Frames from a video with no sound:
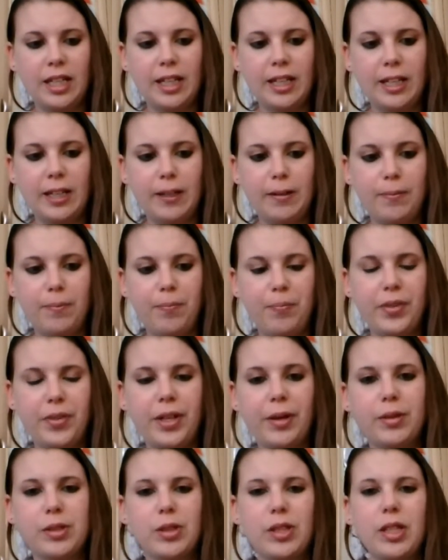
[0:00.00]
Um
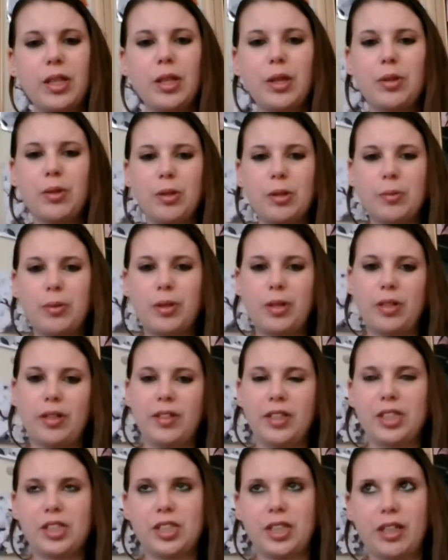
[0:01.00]
now I was looking through them all
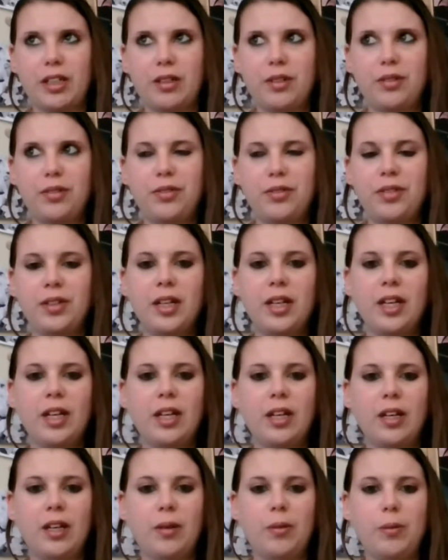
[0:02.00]
on the shelf.
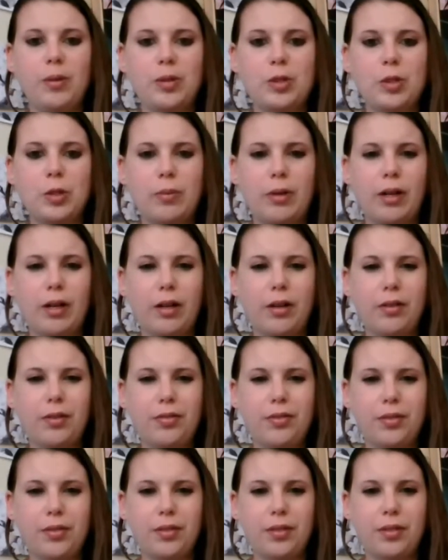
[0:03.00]
We'd come off
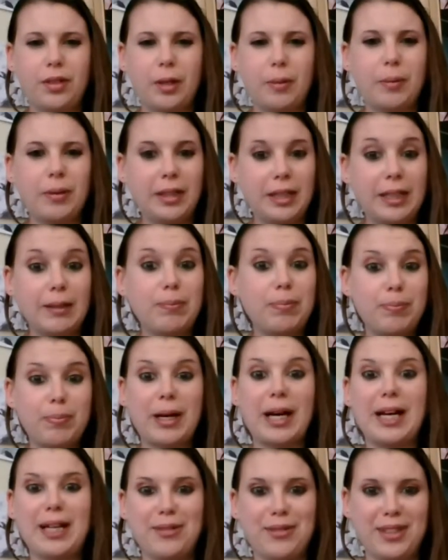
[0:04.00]
I believe
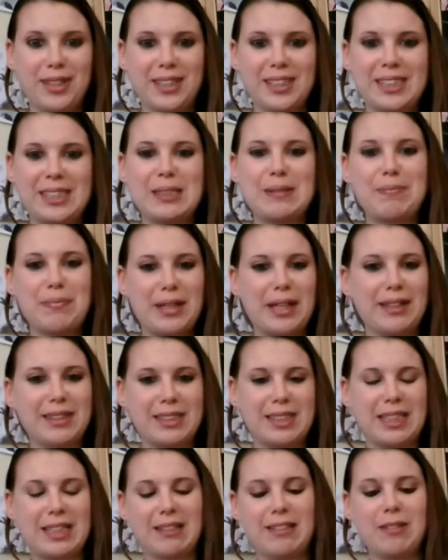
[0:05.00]
Pirates, Pirates
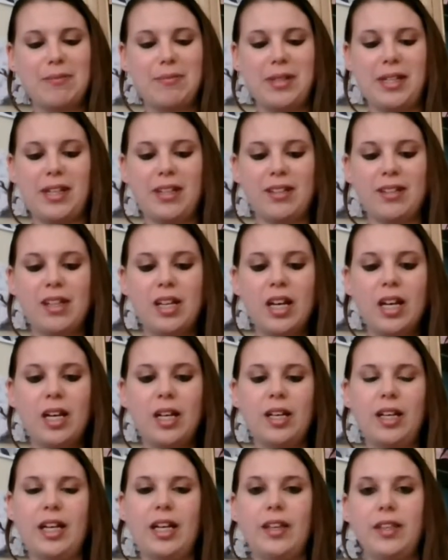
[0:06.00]
of the Caribbean,
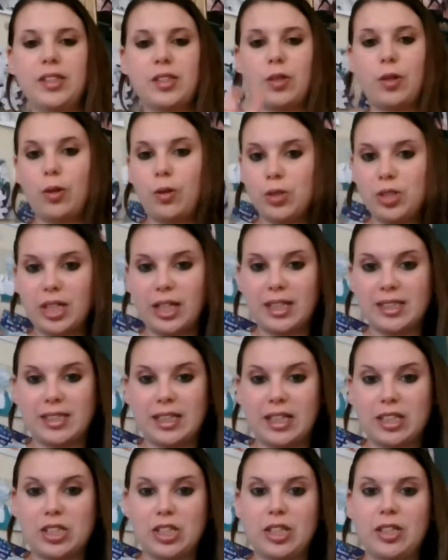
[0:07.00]
and there's a whole Jack
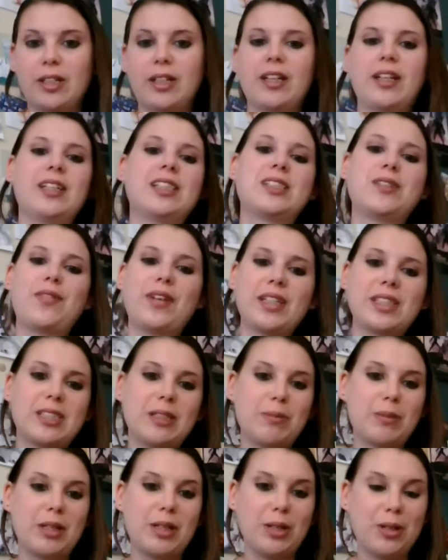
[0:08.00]
section, and there's a vest
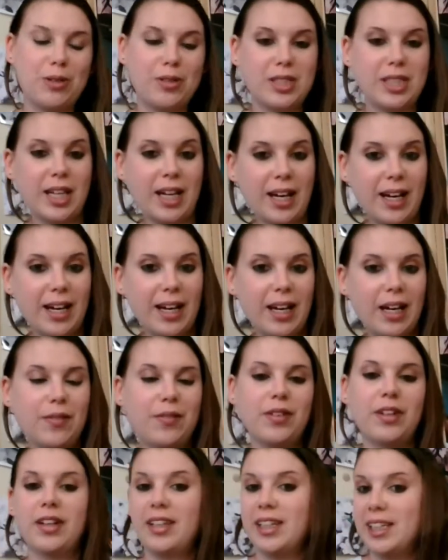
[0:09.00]
top that I already have,
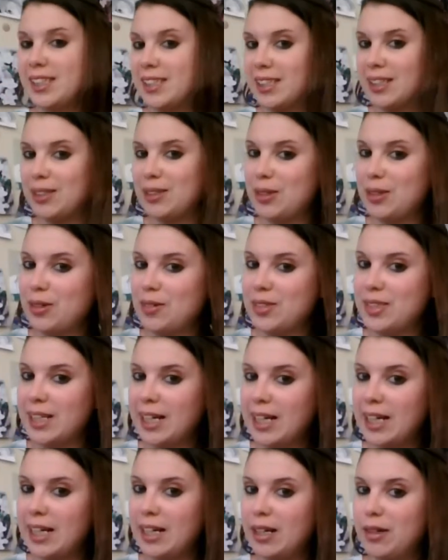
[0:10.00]
and this that I already
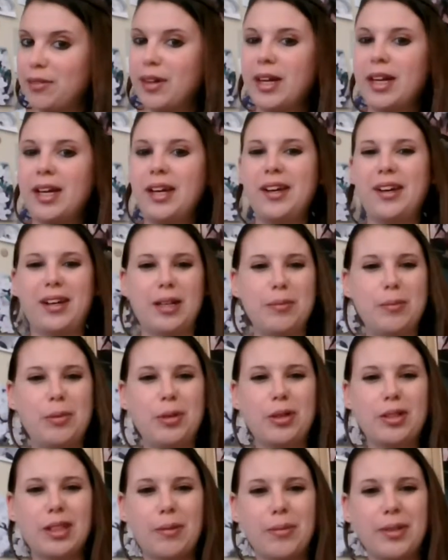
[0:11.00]
have, and a
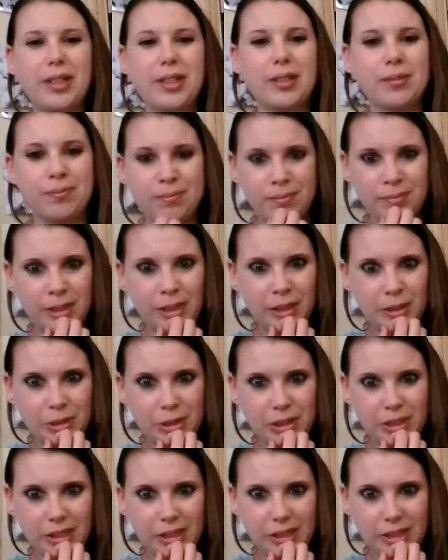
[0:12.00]
mug that I'm thinking, hmm, how
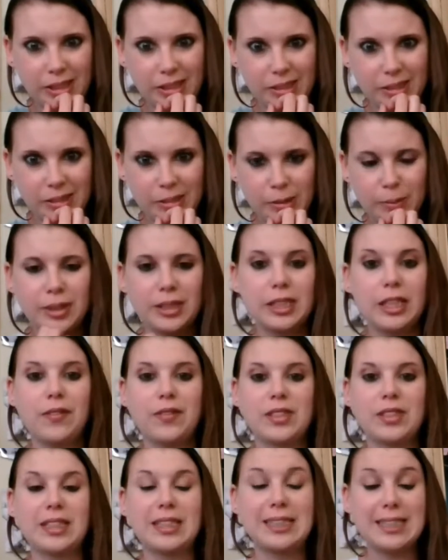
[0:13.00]
should I get that home? I'll see if
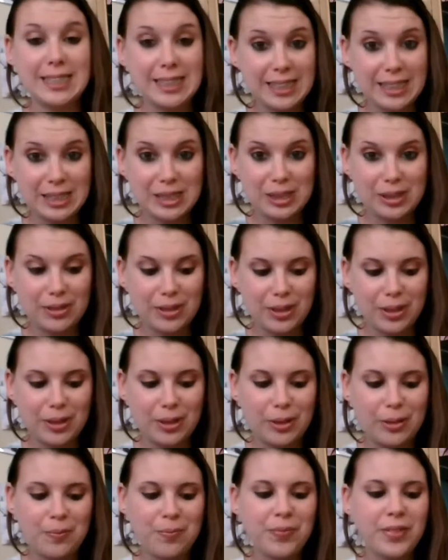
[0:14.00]
it's in the Disney store at
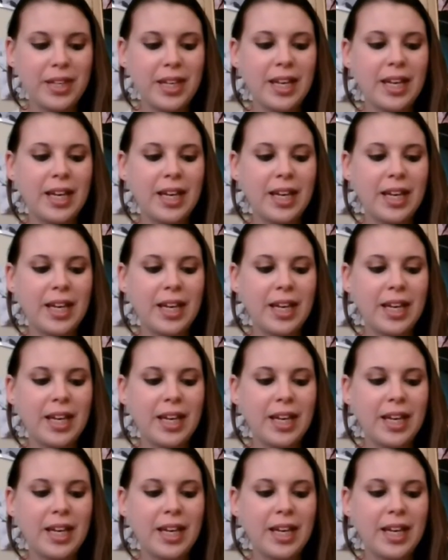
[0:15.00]
home.